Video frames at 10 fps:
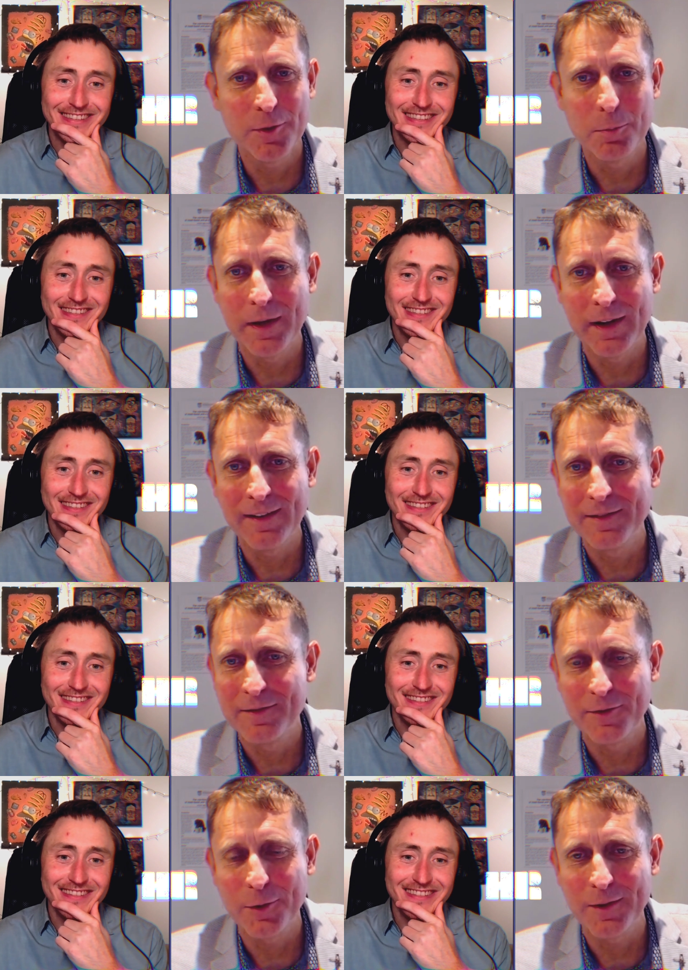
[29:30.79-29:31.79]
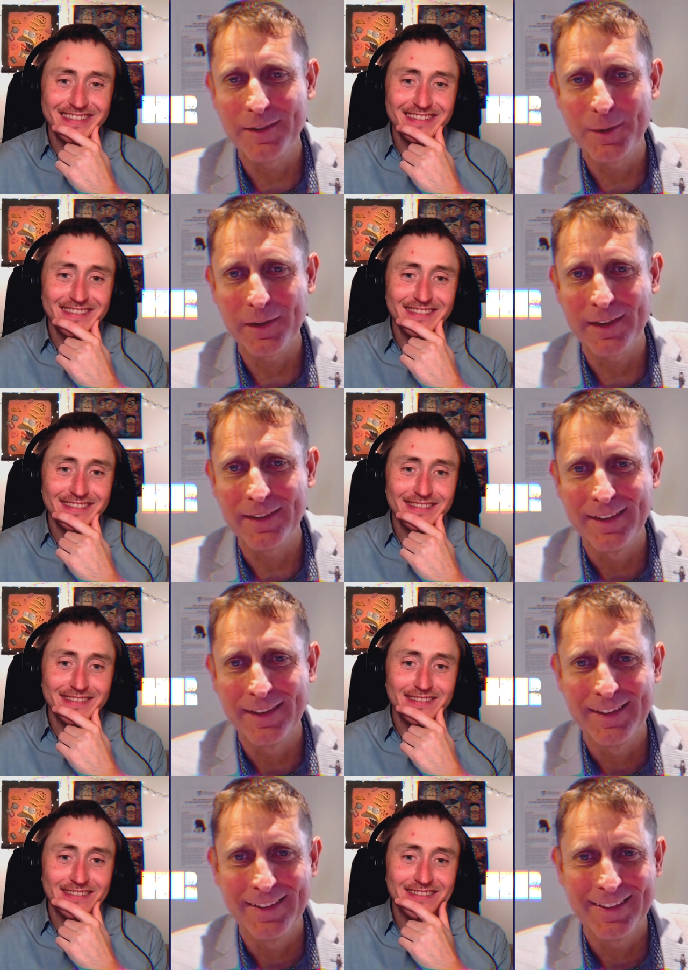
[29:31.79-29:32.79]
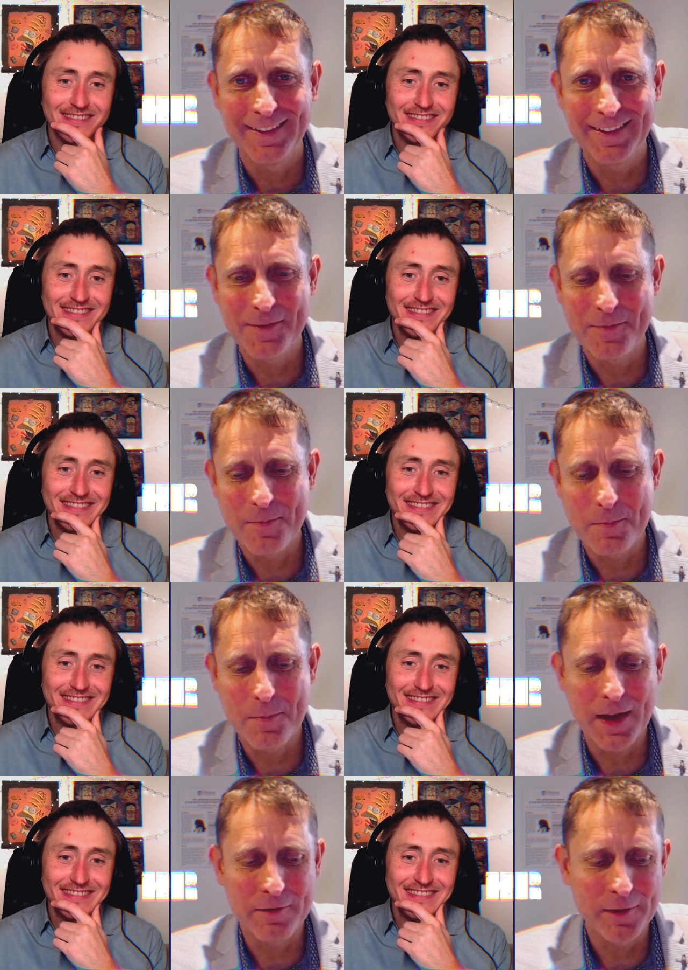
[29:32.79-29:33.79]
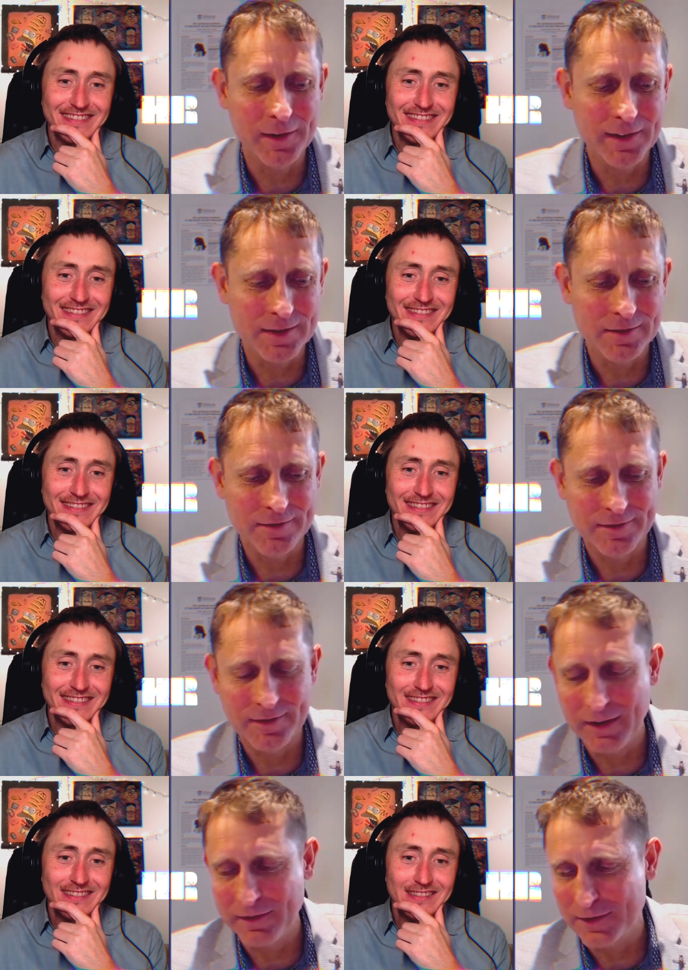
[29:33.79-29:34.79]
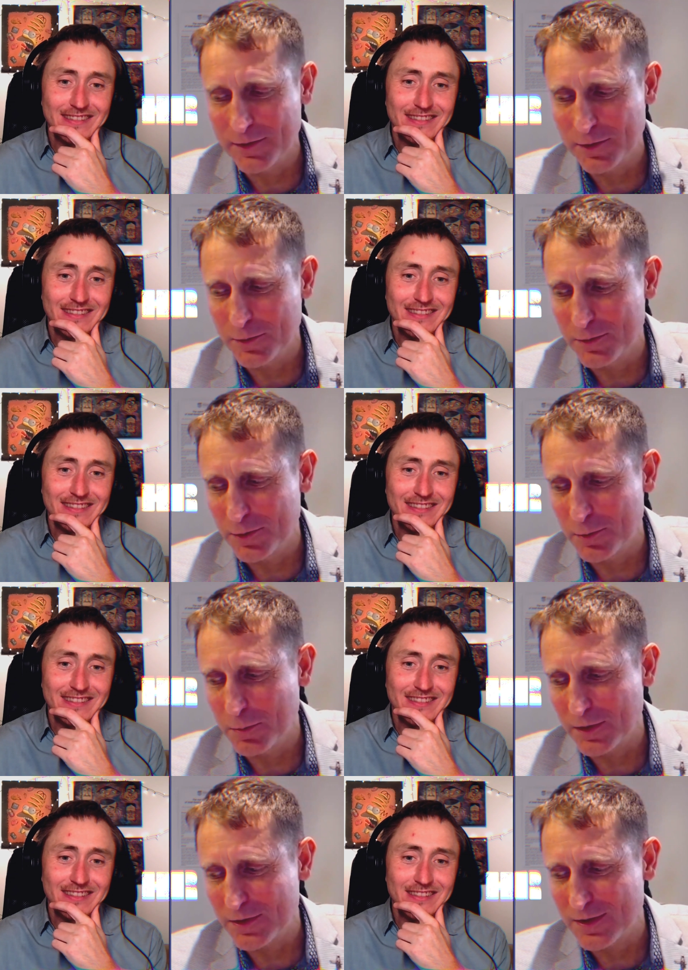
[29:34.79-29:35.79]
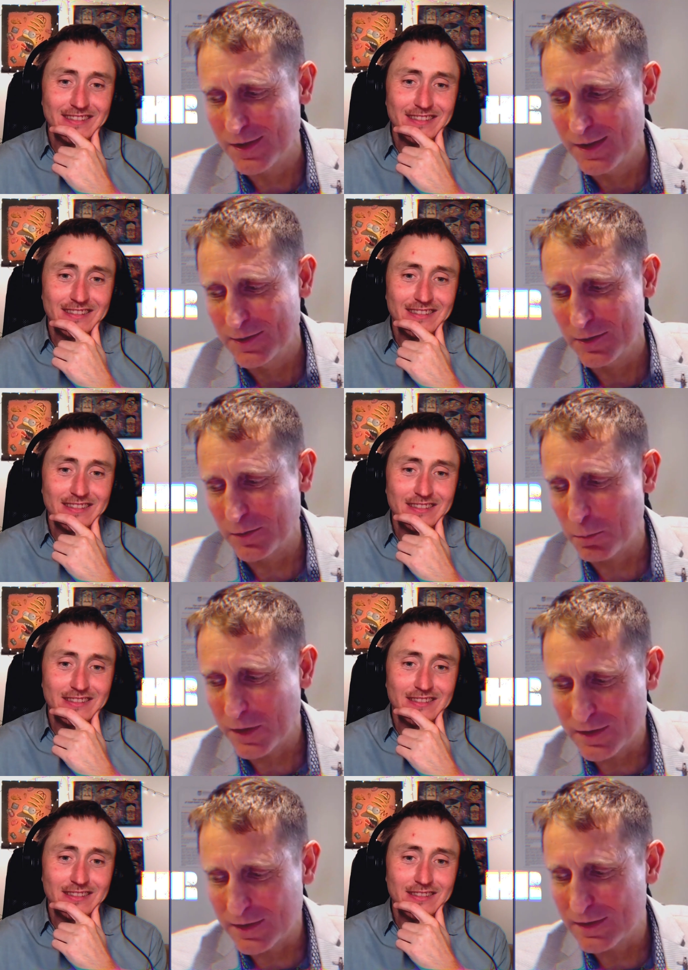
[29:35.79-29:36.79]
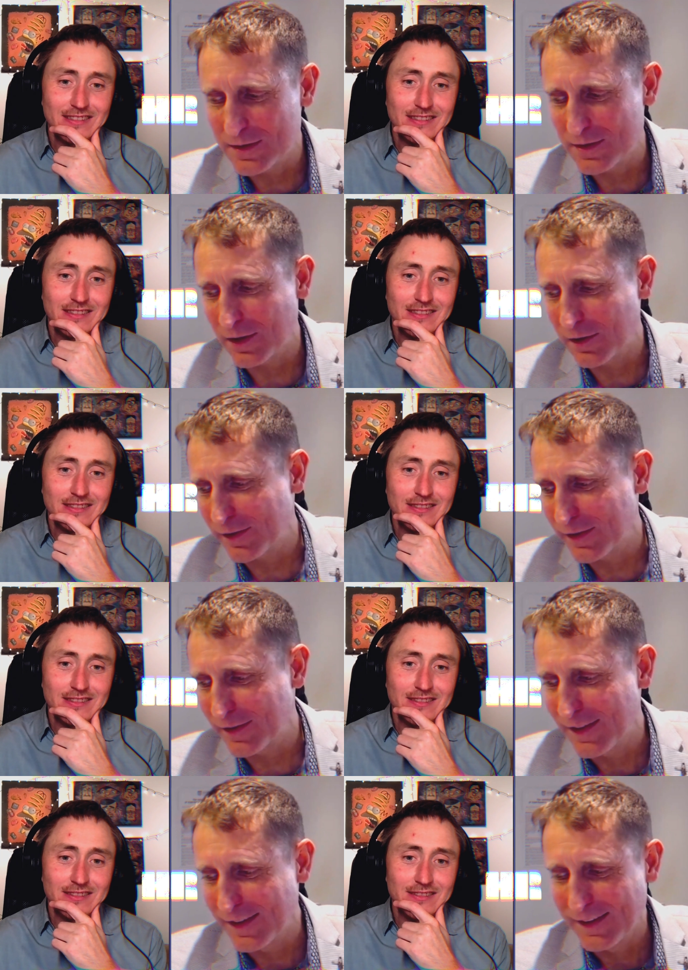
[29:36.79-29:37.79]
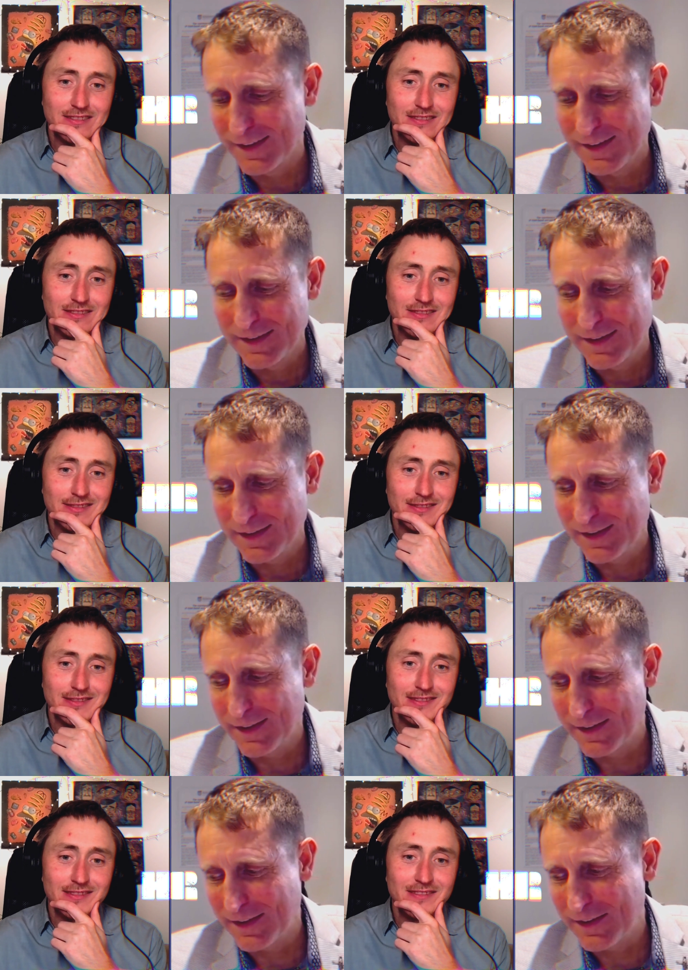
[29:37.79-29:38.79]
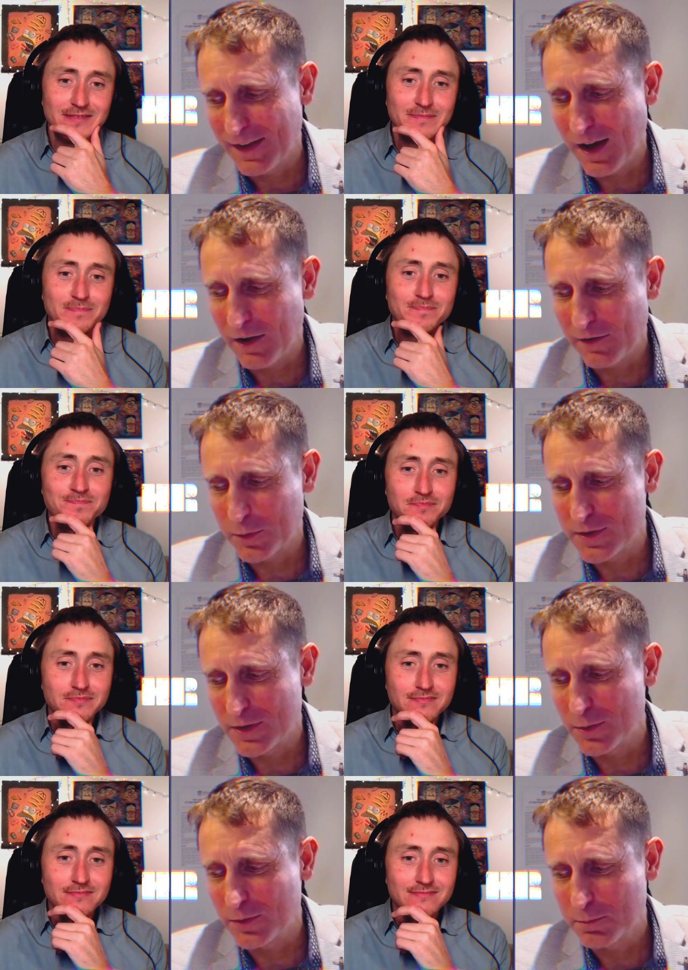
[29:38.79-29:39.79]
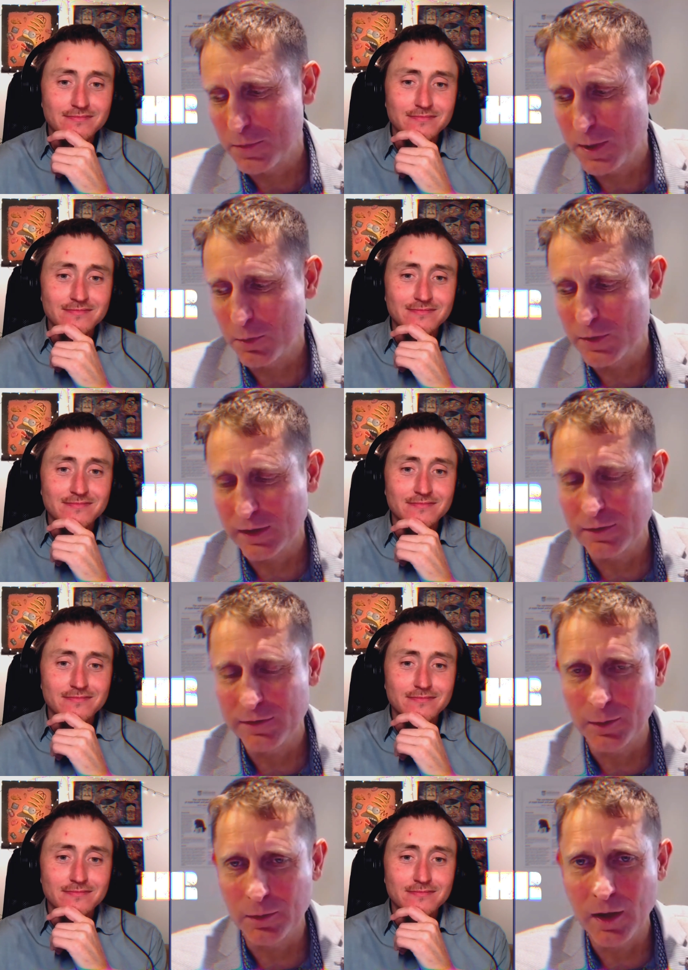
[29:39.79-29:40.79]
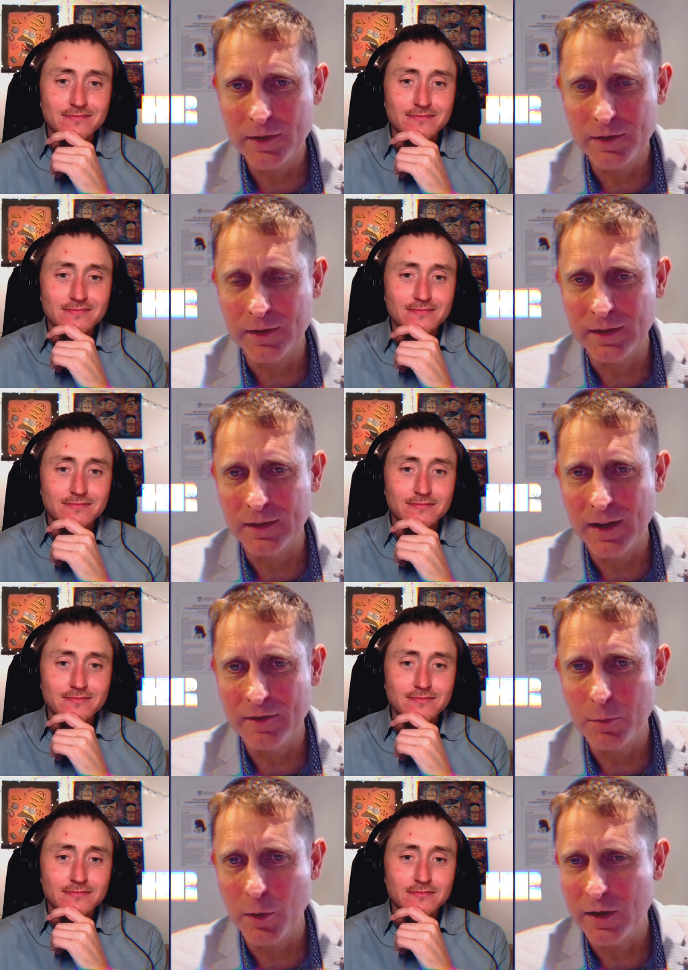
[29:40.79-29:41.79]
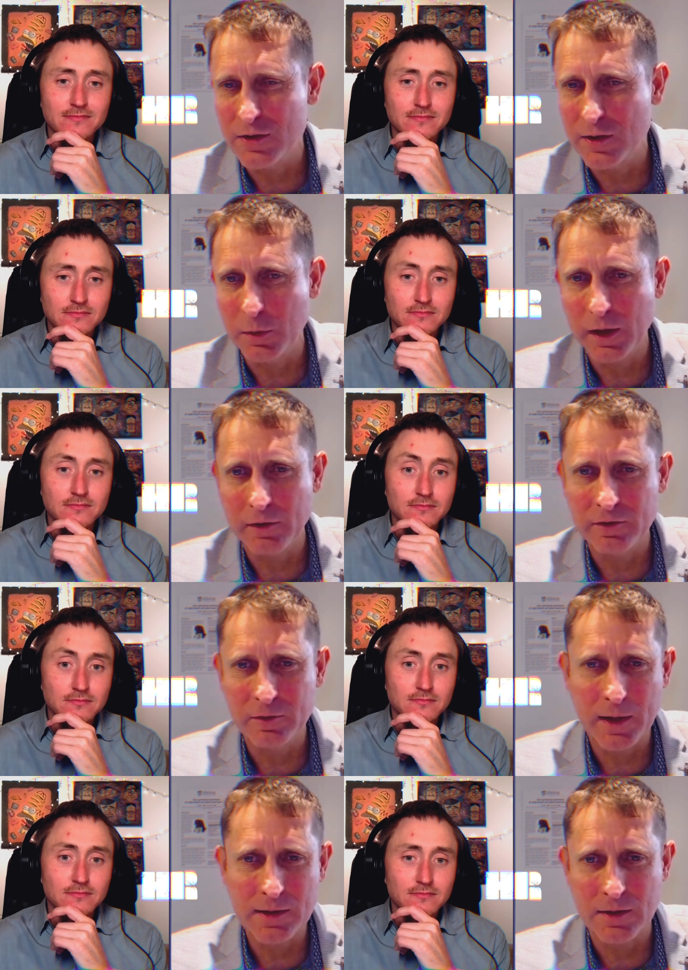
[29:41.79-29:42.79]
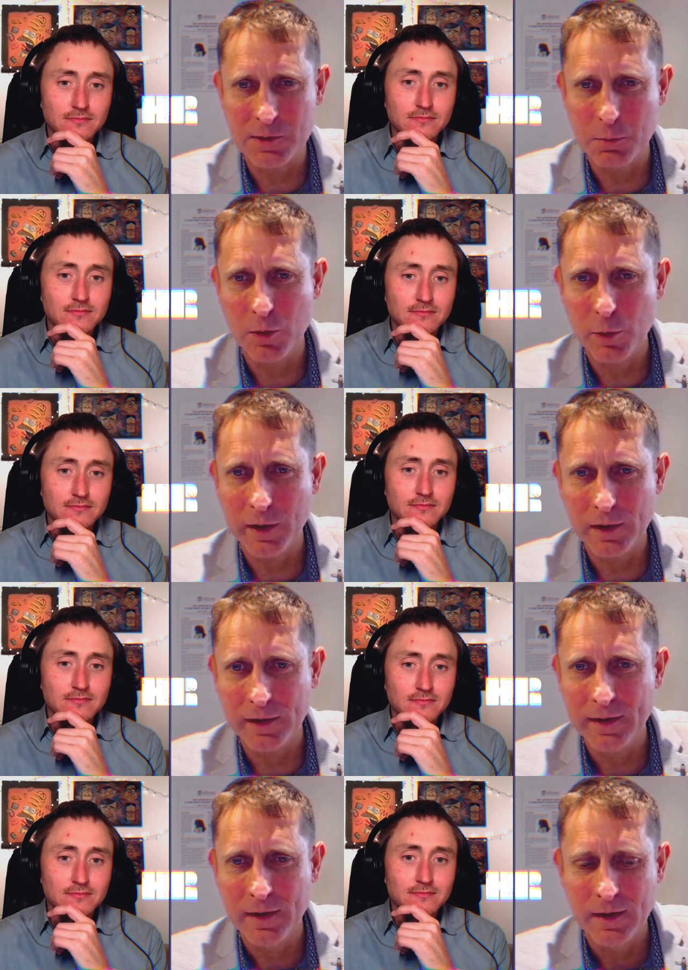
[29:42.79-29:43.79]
Speaker 1: better for it. You won't get um, bad feelings of having too too much sort of meaty stuff, and uh, afterwards, you people tend to feel lighter and have more energy and recover from exercise more quickly.